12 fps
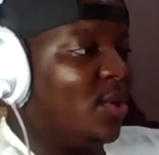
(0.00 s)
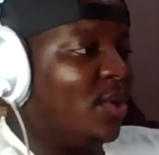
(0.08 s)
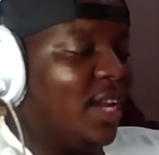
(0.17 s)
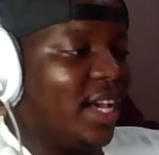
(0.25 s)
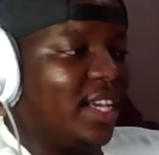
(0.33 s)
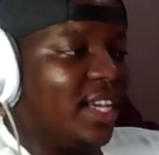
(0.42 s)

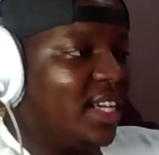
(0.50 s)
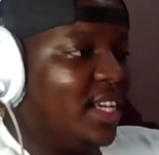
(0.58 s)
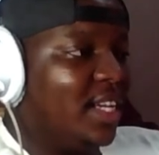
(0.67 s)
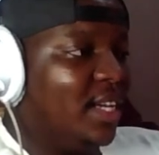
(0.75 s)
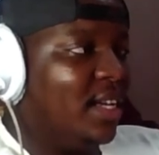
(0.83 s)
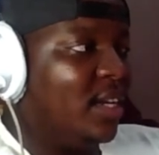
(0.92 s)
like
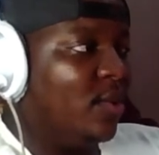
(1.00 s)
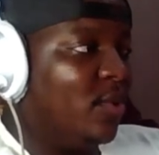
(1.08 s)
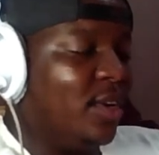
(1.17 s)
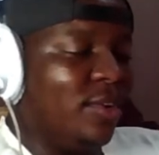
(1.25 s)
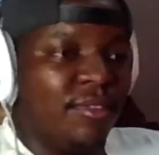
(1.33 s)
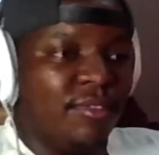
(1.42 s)
when
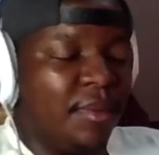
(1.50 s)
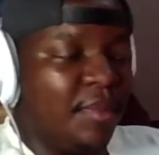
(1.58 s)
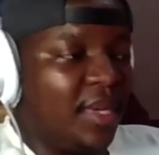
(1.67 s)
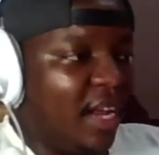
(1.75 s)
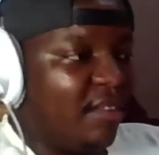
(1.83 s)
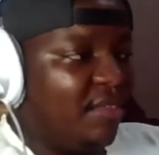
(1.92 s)
they were
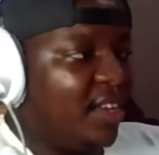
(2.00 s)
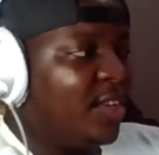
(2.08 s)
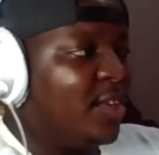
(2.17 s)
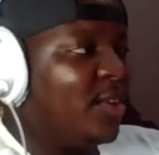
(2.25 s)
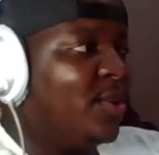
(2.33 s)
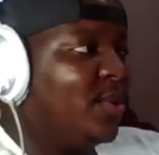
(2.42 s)
filming that
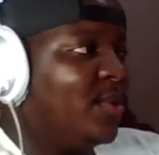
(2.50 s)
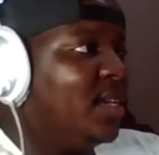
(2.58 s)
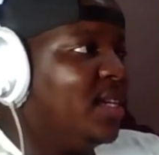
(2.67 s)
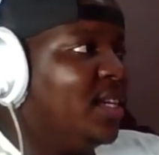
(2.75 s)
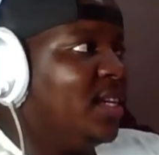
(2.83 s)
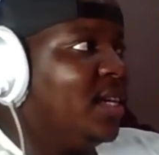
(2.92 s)
video,
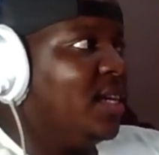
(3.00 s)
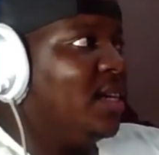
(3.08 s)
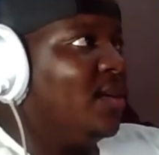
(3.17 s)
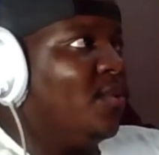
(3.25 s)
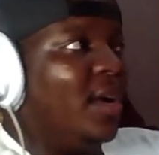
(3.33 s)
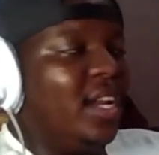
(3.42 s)

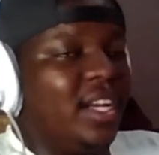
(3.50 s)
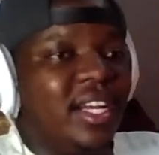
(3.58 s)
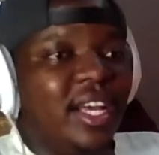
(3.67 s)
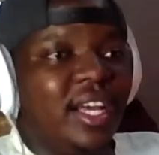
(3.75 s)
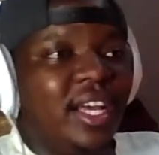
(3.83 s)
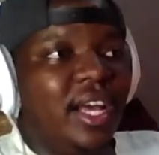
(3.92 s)
when
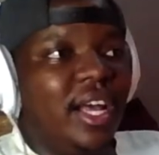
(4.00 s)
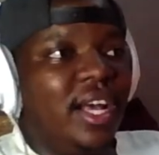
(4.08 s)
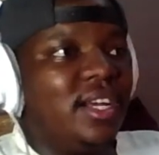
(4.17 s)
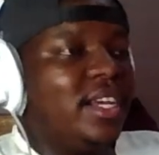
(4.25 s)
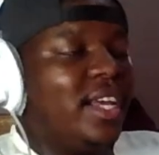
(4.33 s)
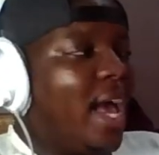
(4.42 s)
they're
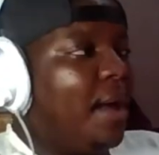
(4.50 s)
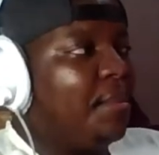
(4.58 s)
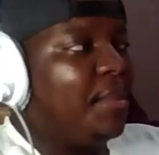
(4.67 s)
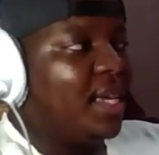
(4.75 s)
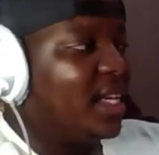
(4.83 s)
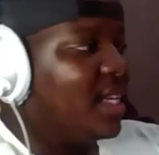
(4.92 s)

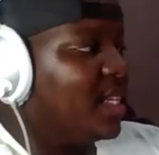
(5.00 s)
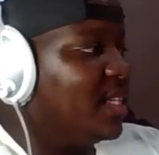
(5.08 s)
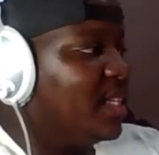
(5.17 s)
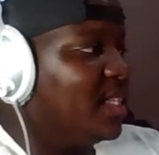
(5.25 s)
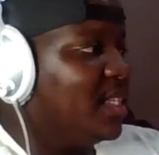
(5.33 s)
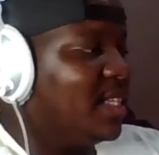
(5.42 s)
camping.
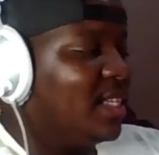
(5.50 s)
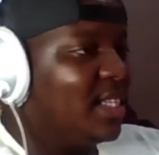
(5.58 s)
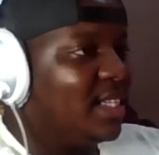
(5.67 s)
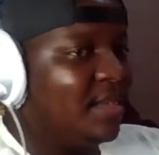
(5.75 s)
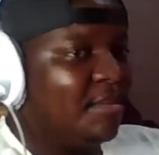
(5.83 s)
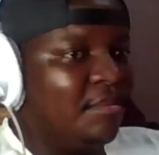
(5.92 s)

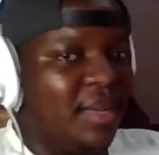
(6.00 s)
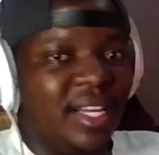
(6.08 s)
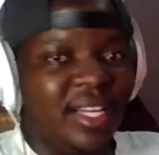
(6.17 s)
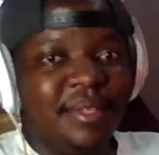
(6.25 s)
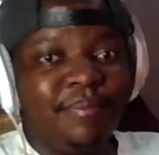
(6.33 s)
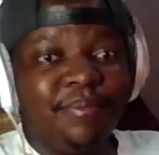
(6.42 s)

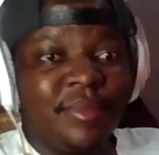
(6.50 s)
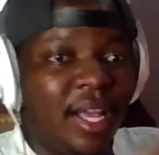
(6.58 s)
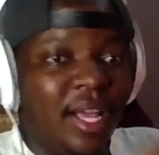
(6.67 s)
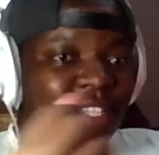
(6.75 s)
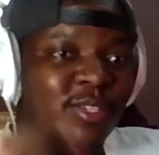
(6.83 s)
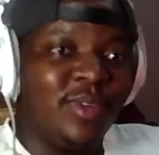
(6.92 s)
Man,
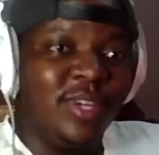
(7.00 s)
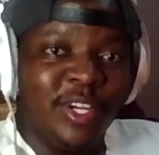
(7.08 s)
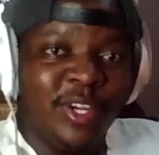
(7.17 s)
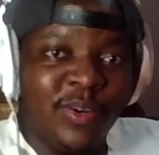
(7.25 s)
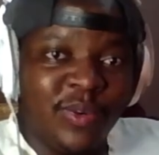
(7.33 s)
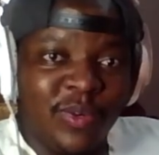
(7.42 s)
I just want to
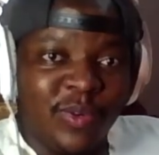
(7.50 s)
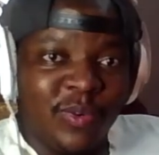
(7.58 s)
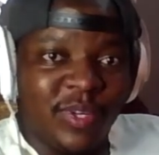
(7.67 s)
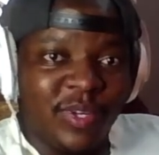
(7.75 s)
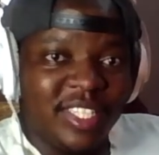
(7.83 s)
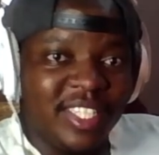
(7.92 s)
know
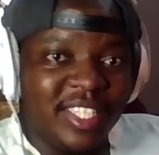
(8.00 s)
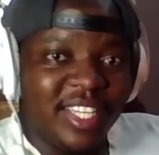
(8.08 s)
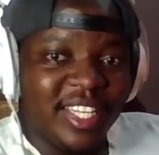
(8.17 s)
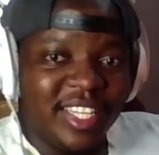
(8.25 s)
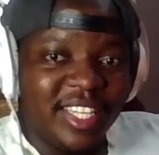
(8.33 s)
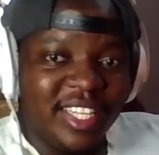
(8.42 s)
what she
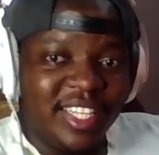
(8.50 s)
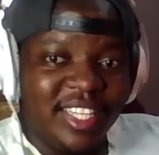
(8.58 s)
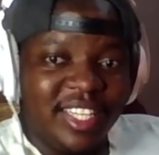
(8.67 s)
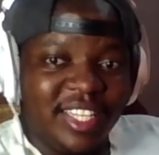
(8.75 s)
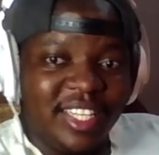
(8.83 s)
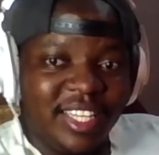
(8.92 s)
did.
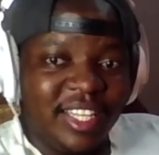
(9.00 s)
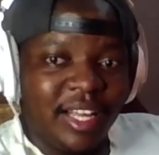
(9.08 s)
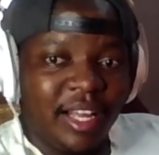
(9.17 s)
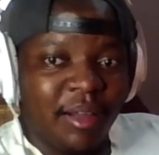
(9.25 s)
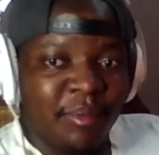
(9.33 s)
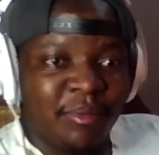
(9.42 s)

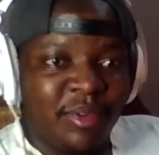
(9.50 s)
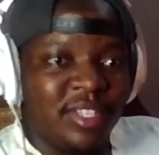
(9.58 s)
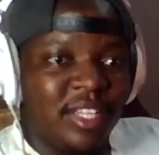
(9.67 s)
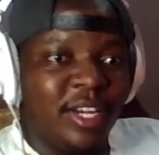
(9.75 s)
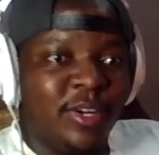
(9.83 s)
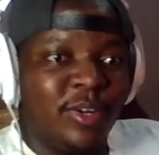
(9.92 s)
Because
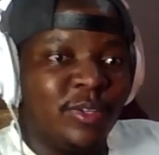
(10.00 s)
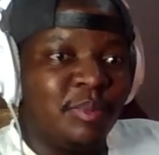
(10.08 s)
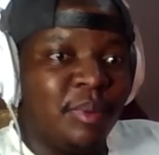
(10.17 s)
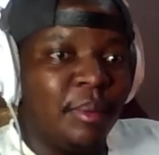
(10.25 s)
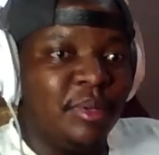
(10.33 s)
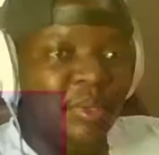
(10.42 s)
uh, I know it's
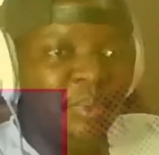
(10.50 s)
probably a